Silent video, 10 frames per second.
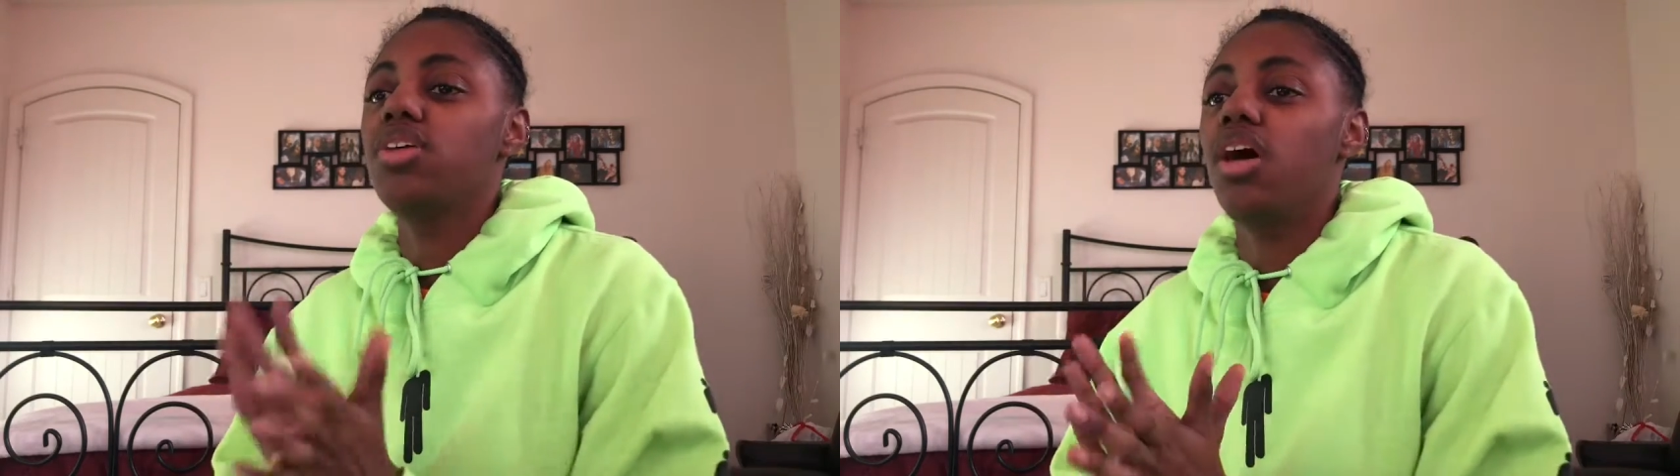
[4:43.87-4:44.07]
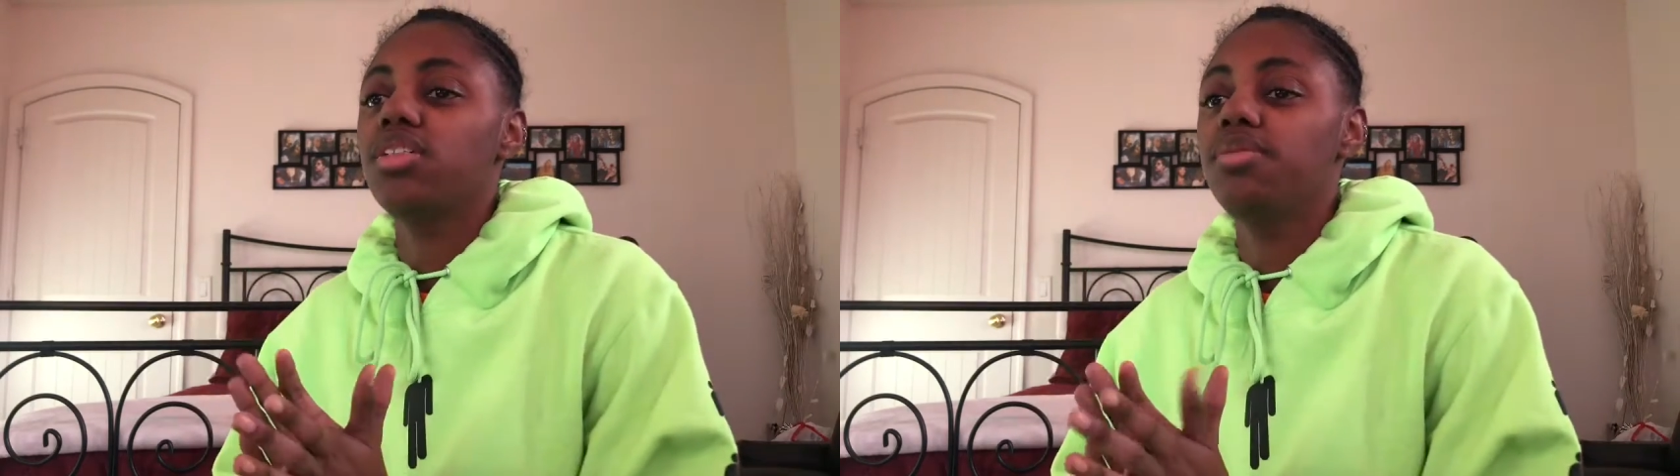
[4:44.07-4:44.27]

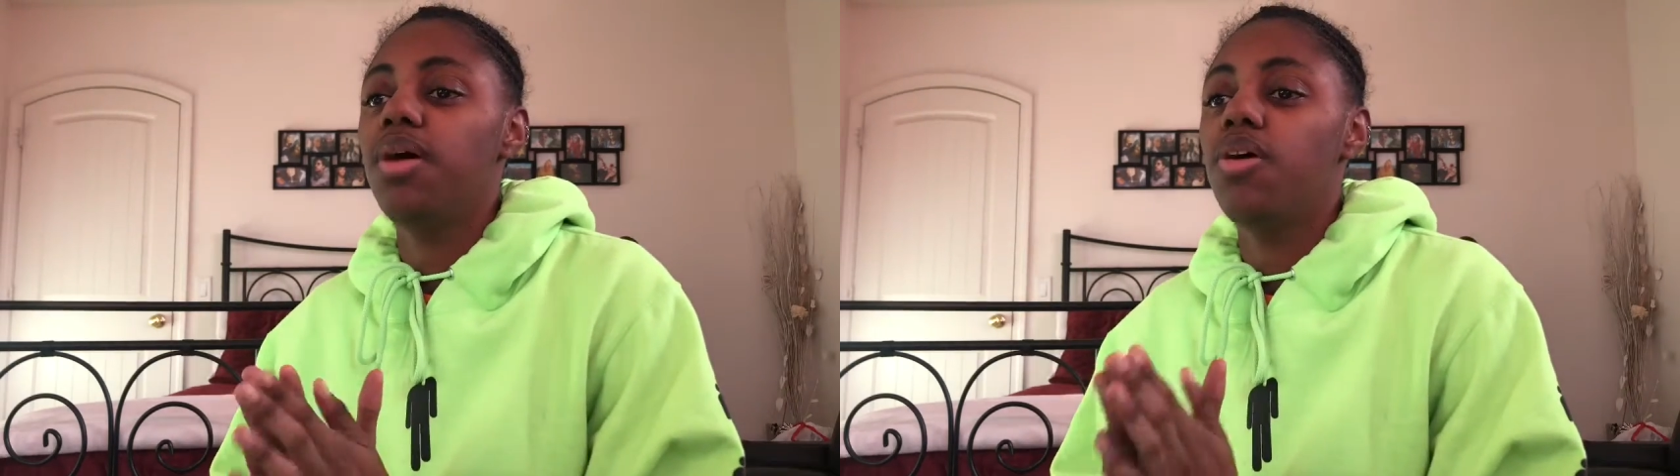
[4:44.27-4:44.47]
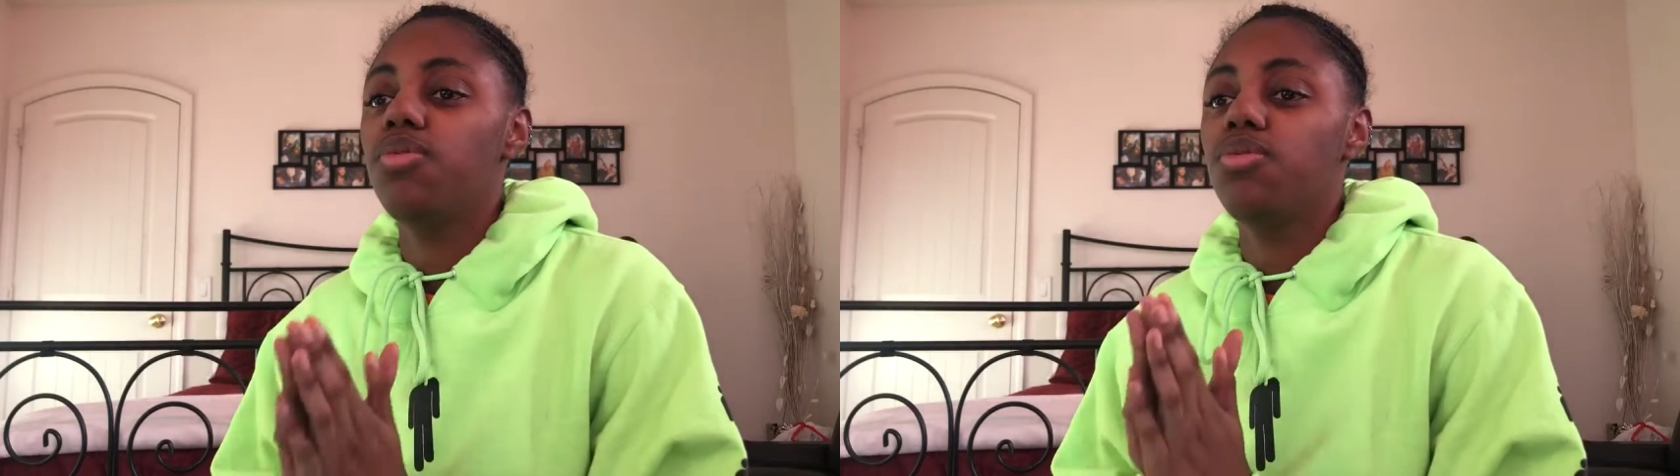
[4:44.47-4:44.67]
talks
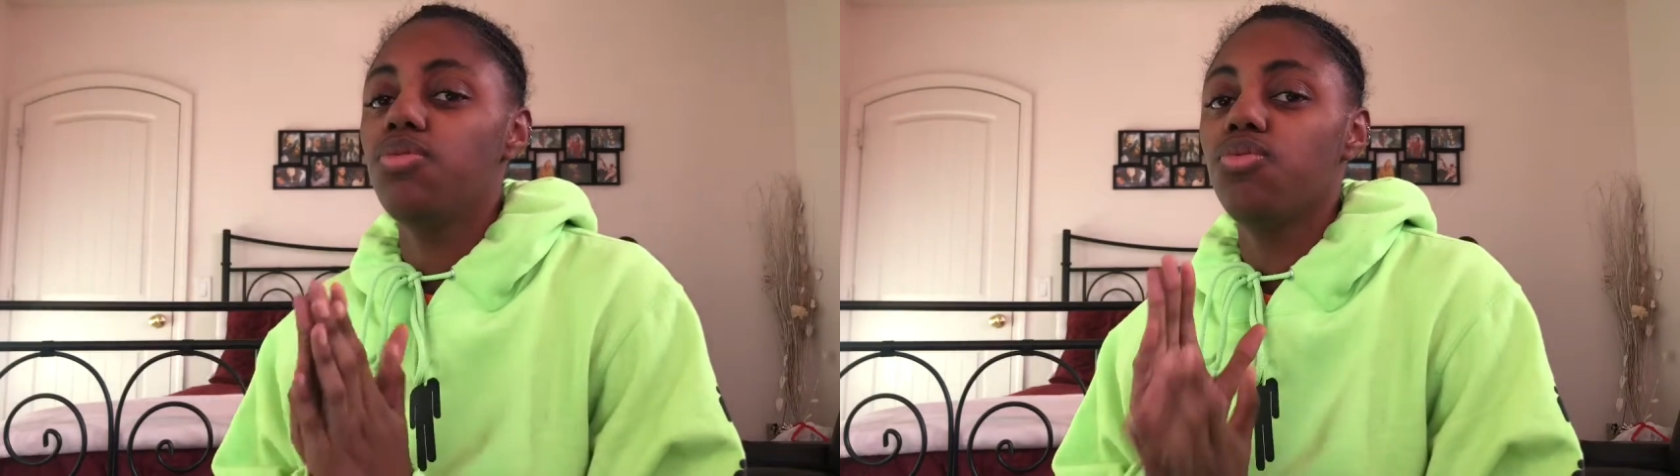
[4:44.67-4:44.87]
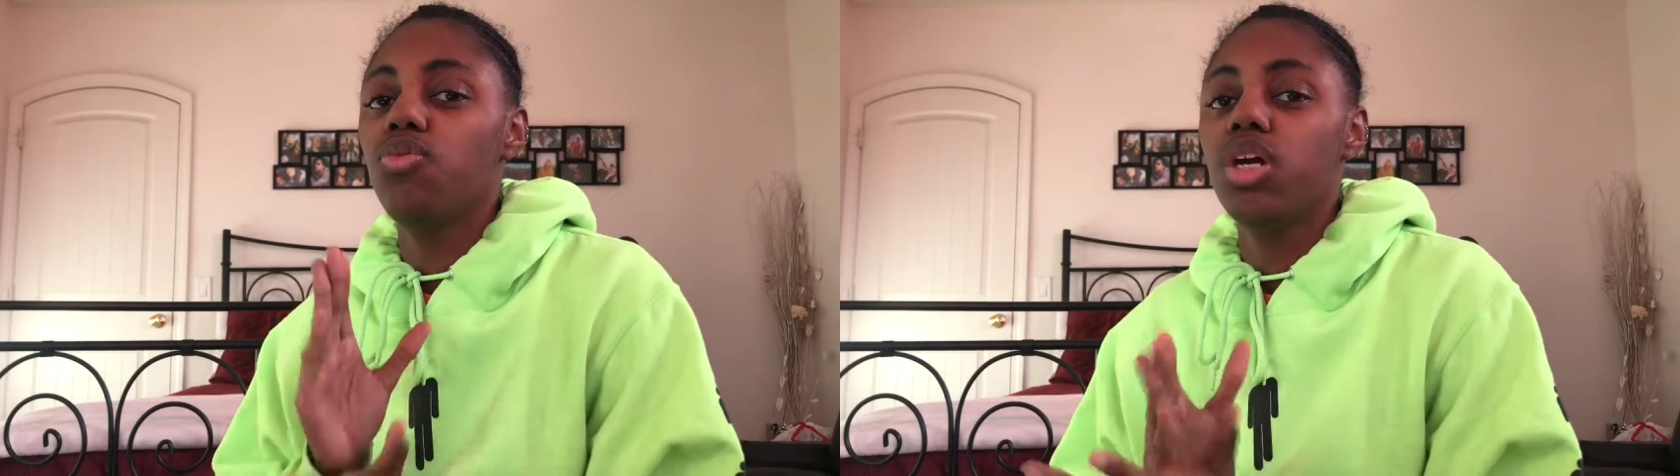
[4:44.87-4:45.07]
about
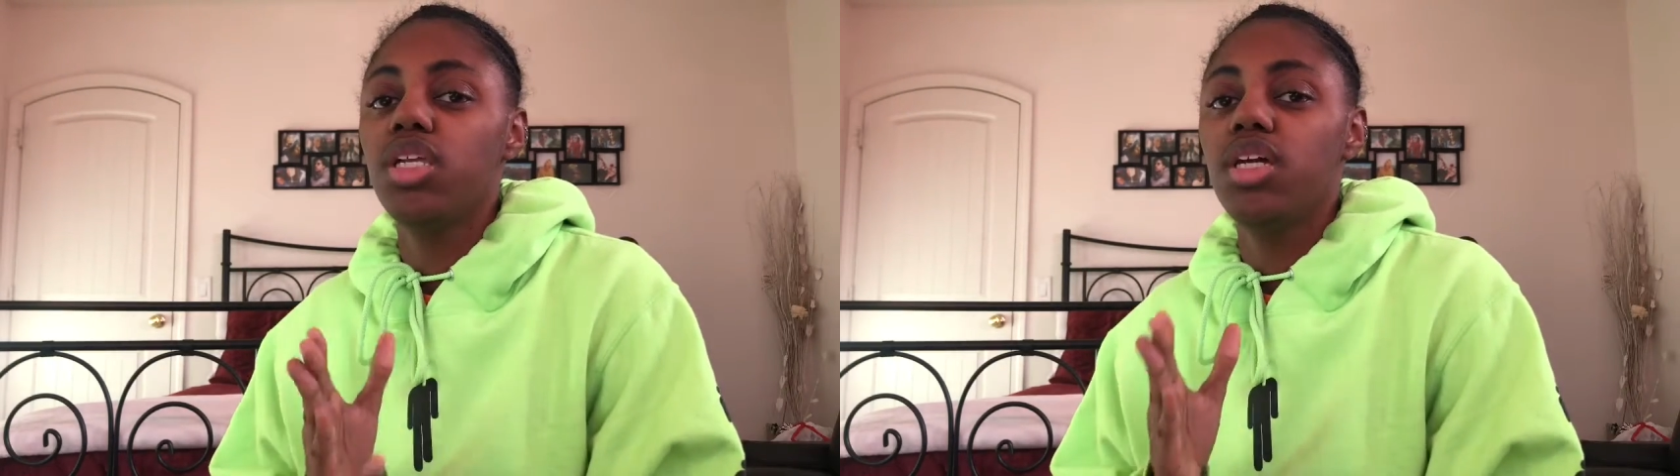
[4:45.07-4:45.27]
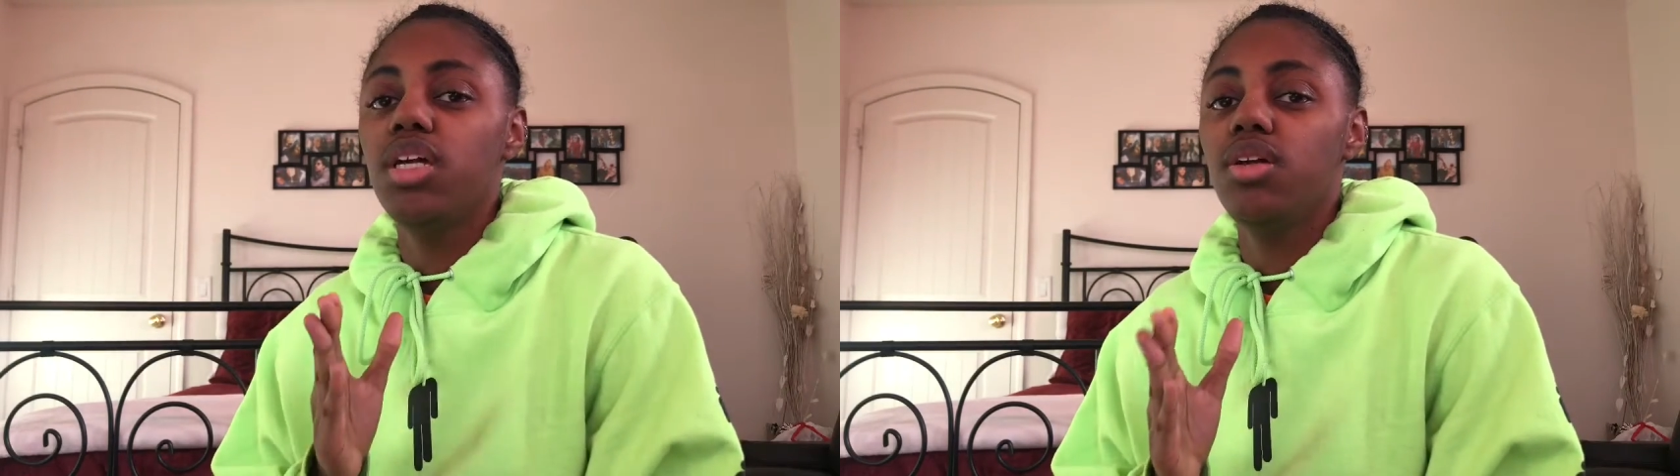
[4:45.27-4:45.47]

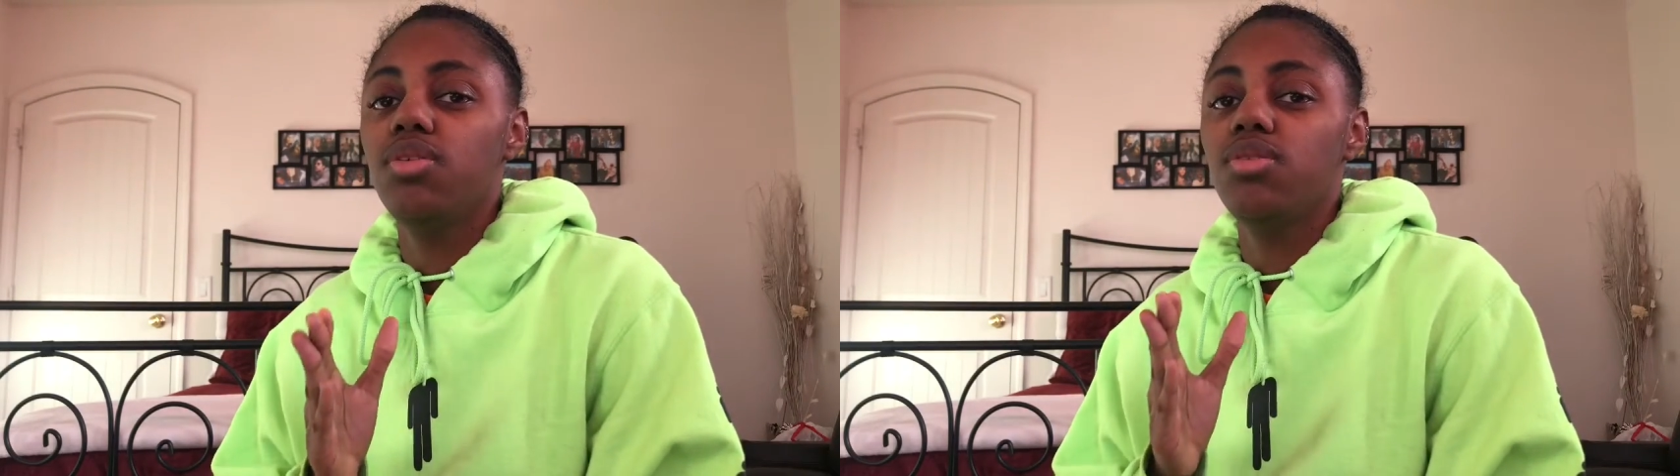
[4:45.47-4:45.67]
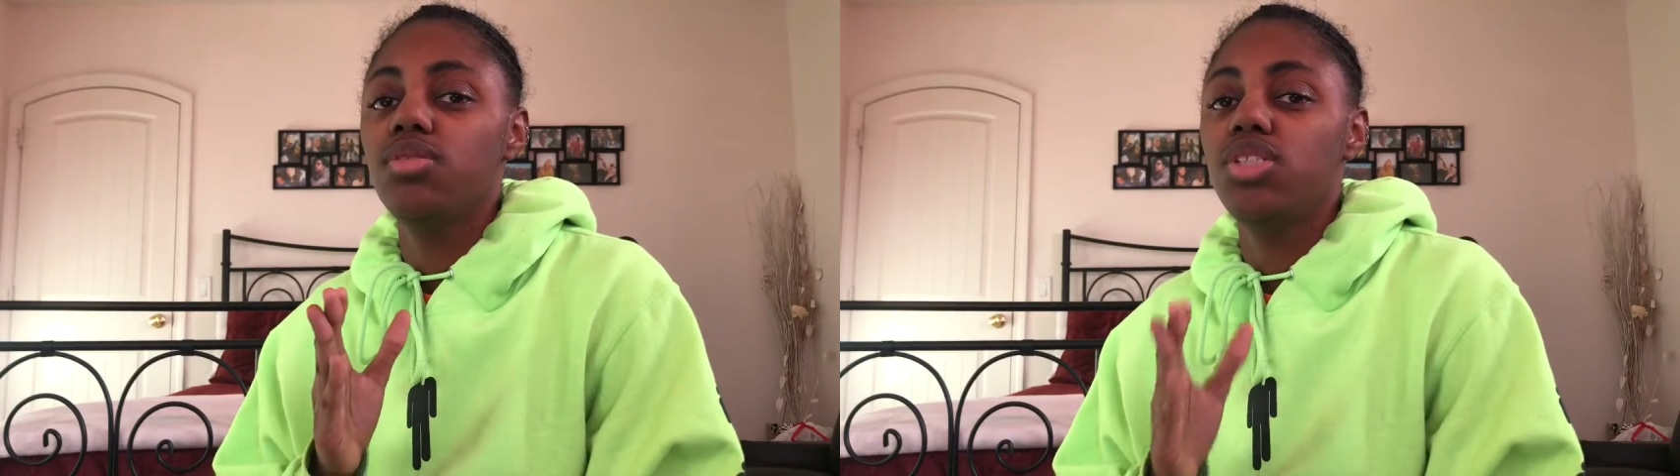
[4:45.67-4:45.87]
really